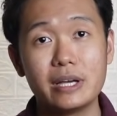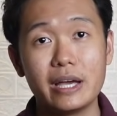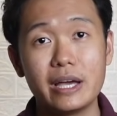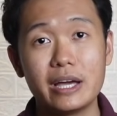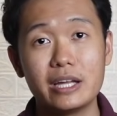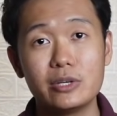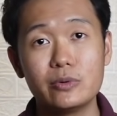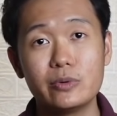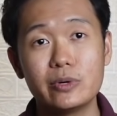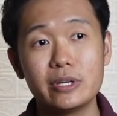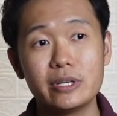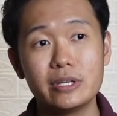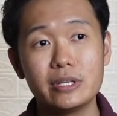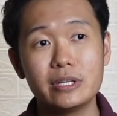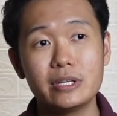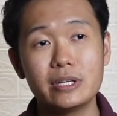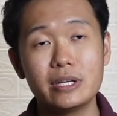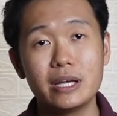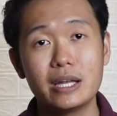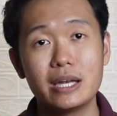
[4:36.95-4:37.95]

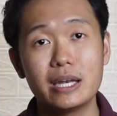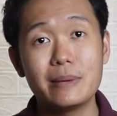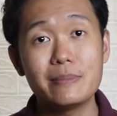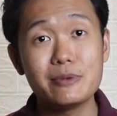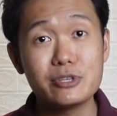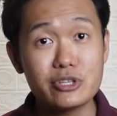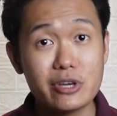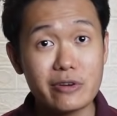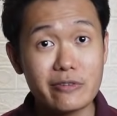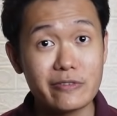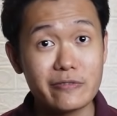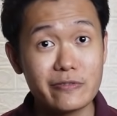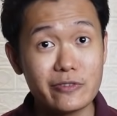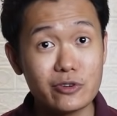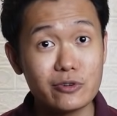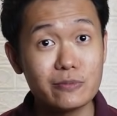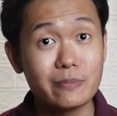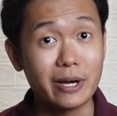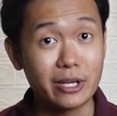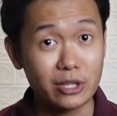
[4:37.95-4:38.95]
Anyway, let me share with
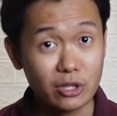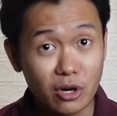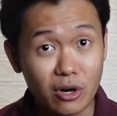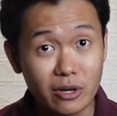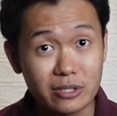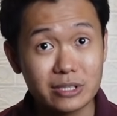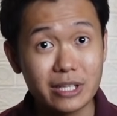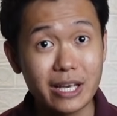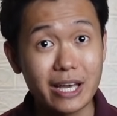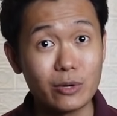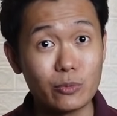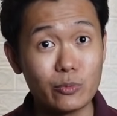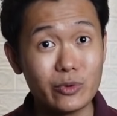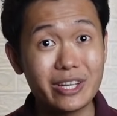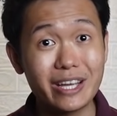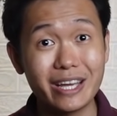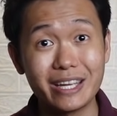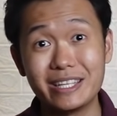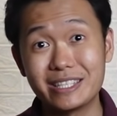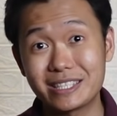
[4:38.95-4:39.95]
you my thoughts and we
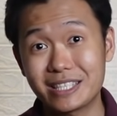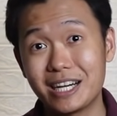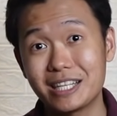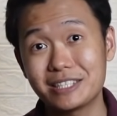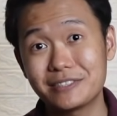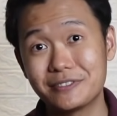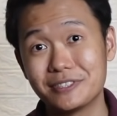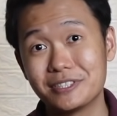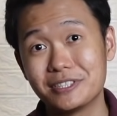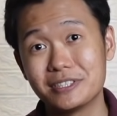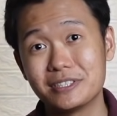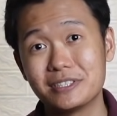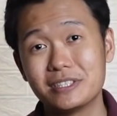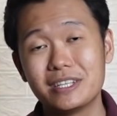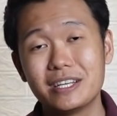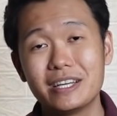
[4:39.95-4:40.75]
can discuss further.